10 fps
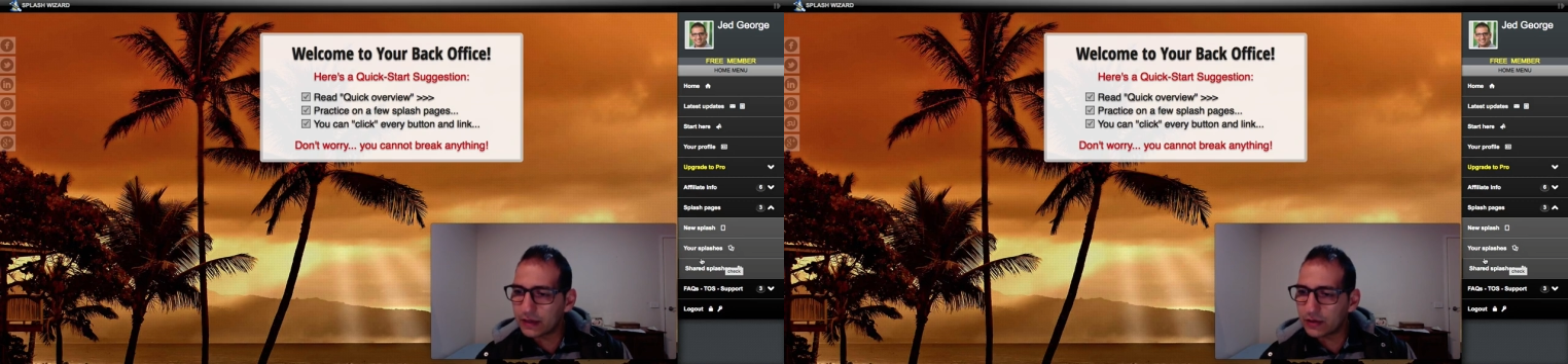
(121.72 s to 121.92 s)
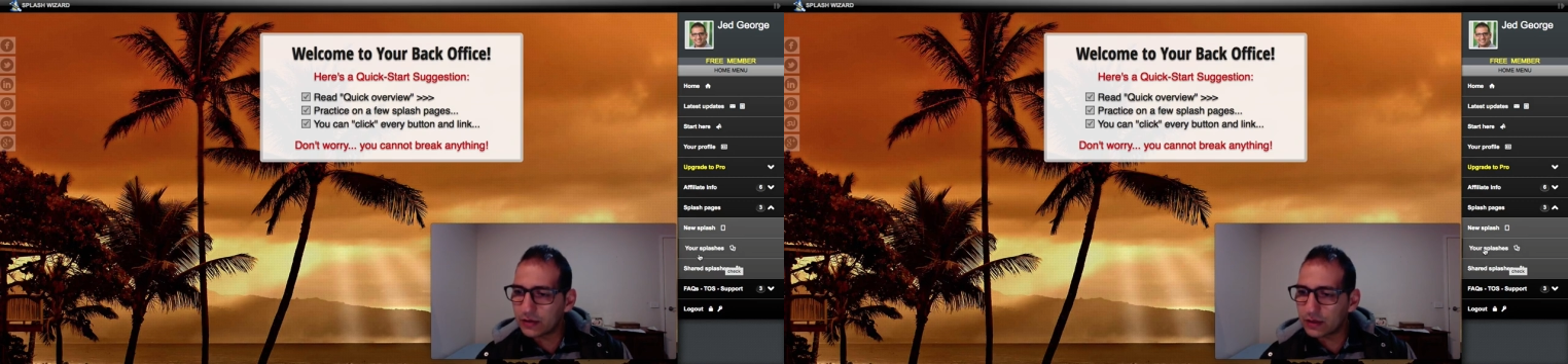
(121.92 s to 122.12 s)

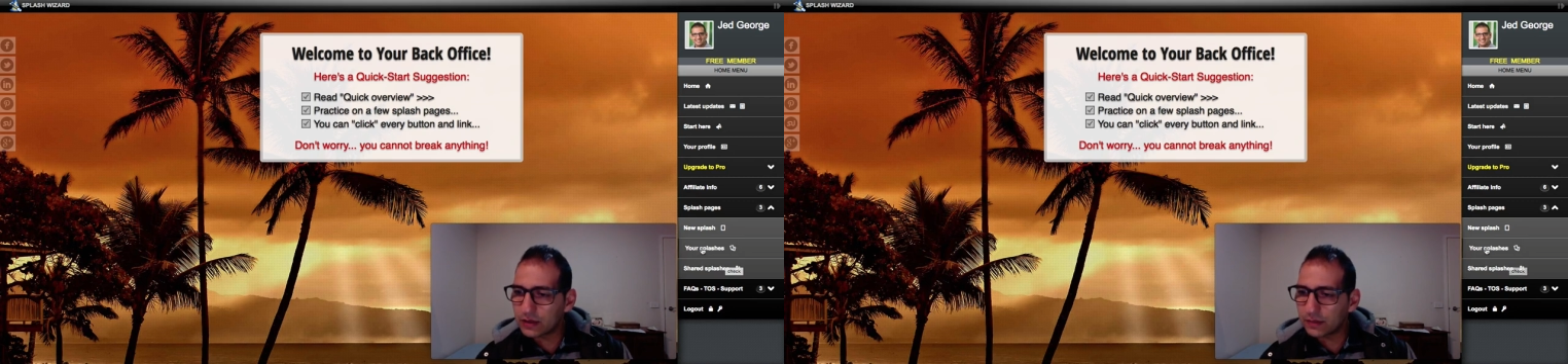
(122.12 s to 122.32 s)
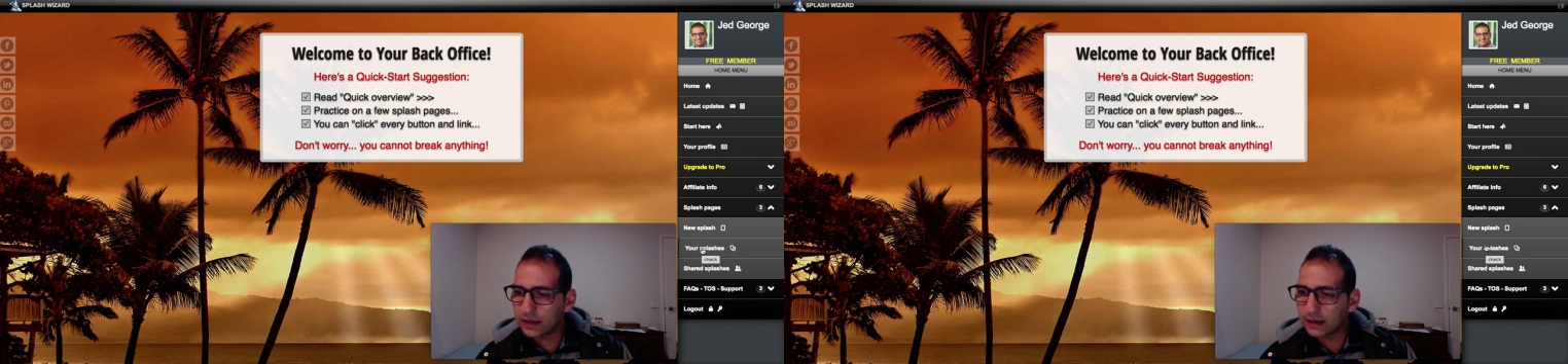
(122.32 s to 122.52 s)
you
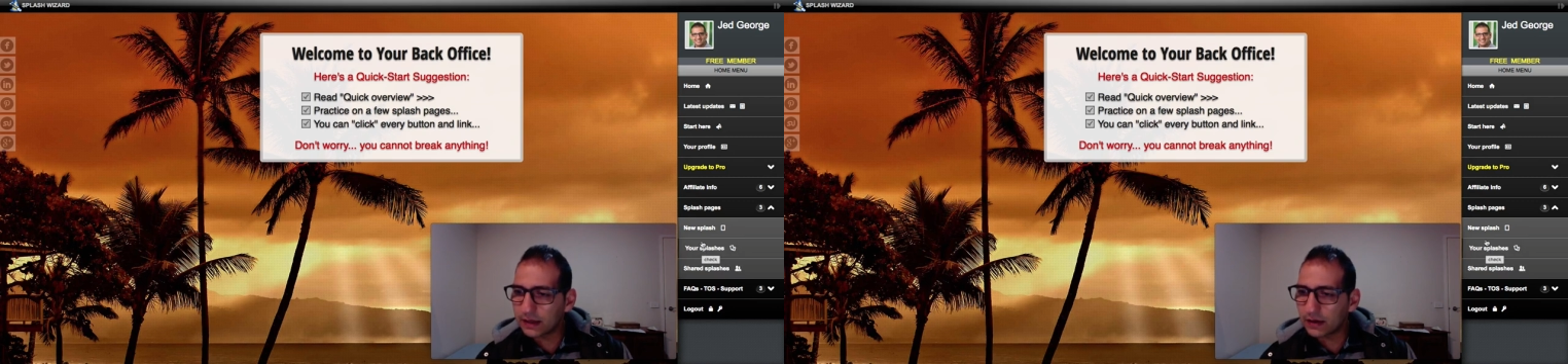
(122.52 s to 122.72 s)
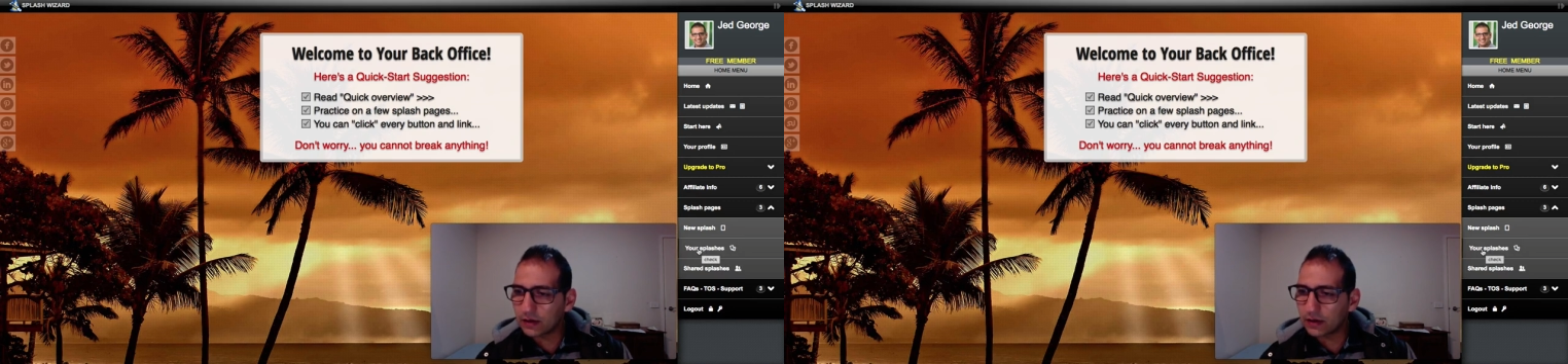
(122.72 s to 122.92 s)
simply
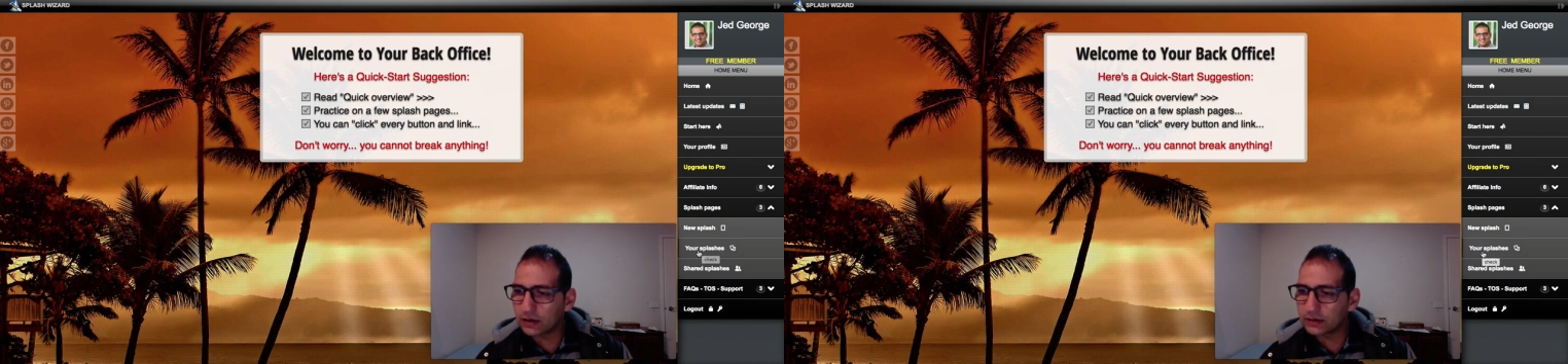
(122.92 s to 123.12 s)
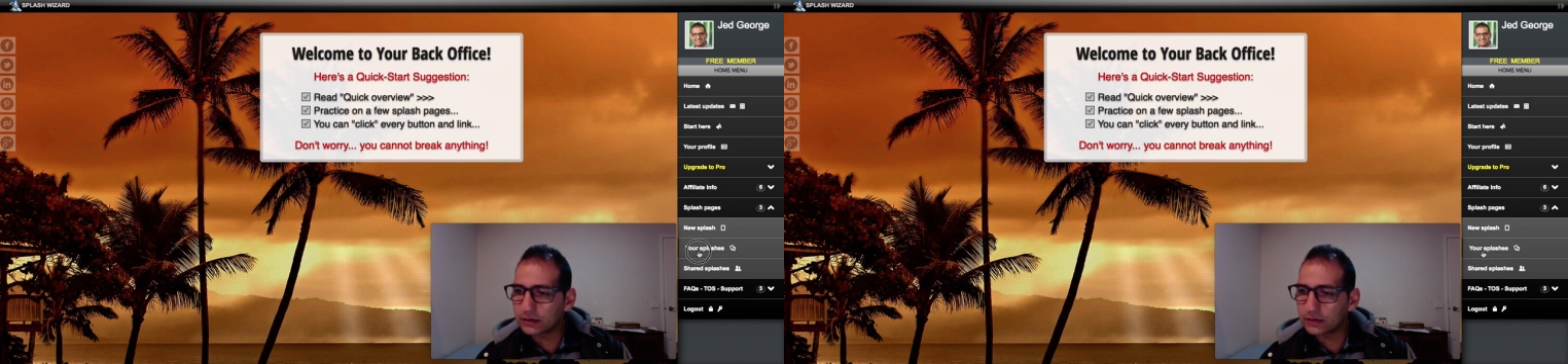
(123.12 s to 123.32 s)
click
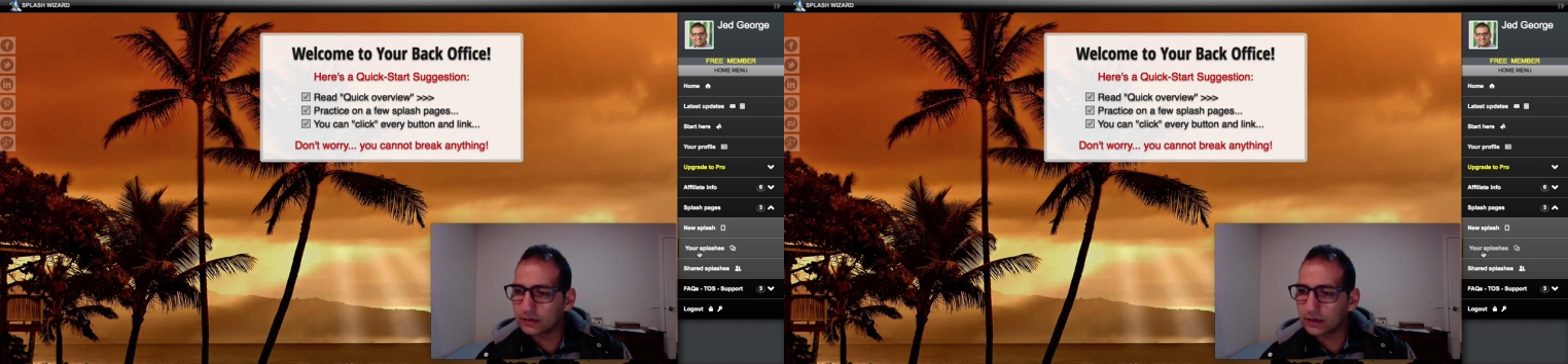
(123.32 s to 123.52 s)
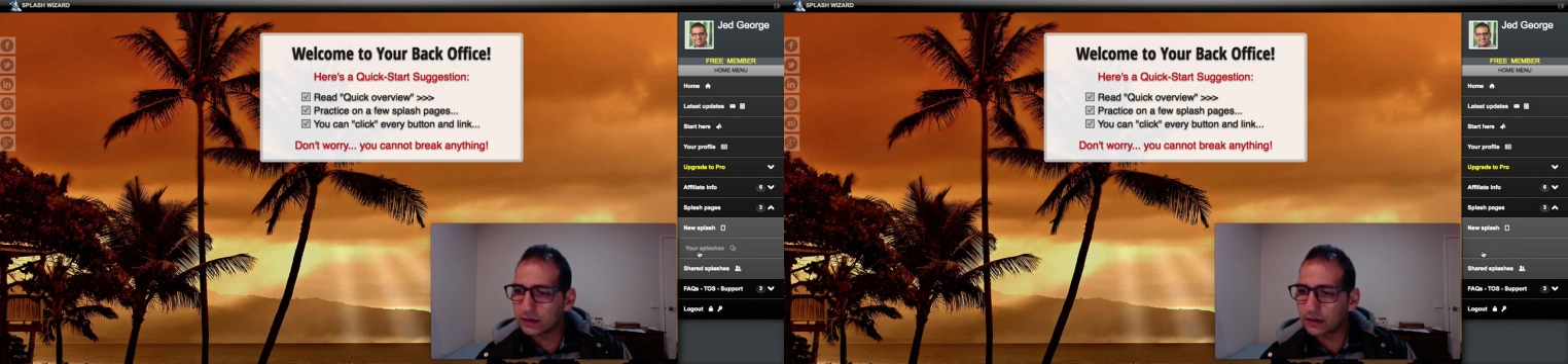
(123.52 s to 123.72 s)
on,
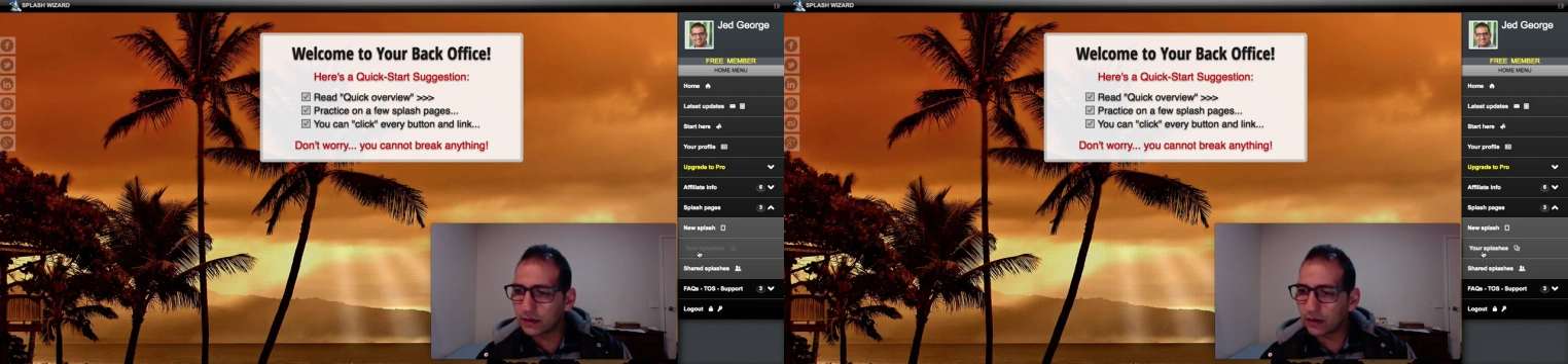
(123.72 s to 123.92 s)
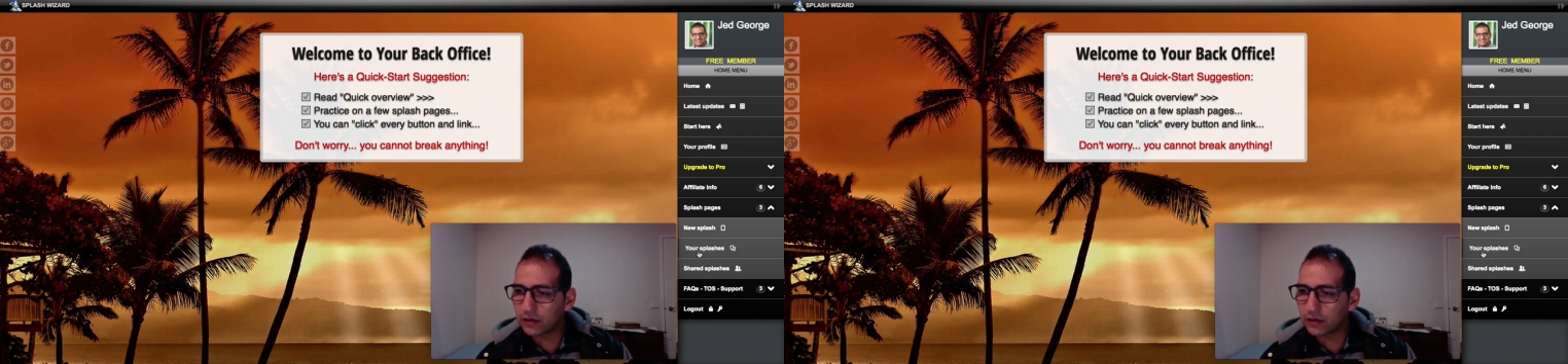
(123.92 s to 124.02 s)
I'll